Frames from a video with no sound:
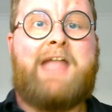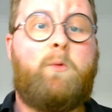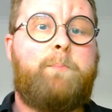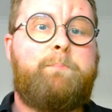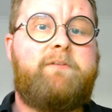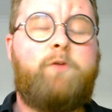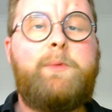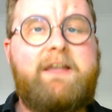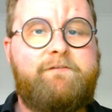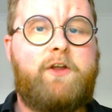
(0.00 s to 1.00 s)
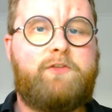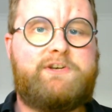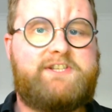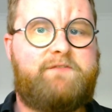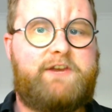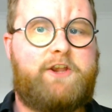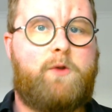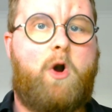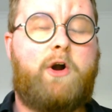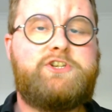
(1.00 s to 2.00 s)
before we get further into the
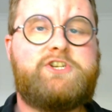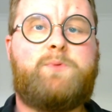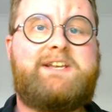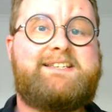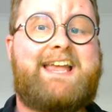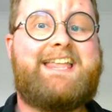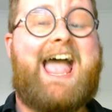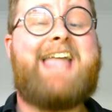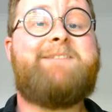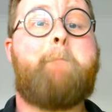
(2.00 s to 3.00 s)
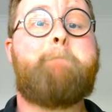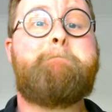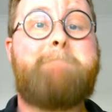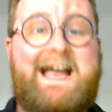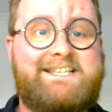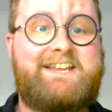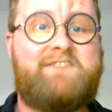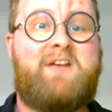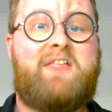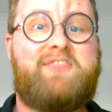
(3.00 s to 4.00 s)
video, I just wanted to say a
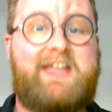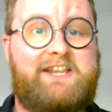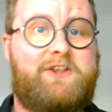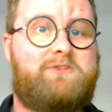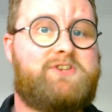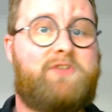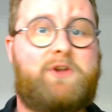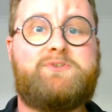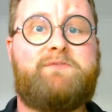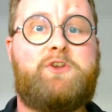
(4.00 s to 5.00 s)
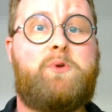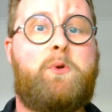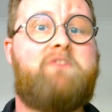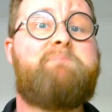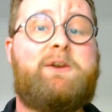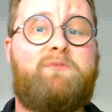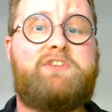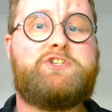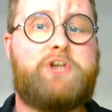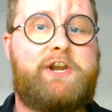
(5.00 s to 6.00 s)
massive thank yous to those of you who have been on
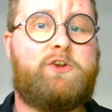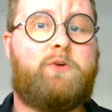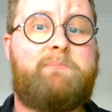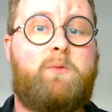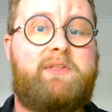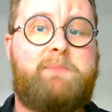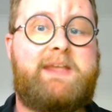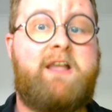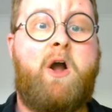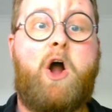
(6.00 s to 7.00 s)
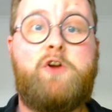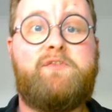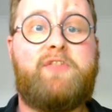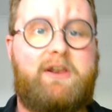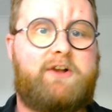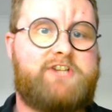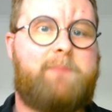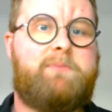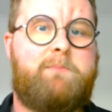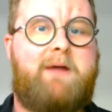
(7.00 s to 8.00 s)
this journey with me over the last
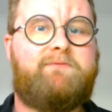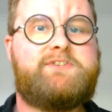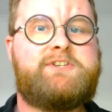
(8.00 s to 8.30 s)
couple of months.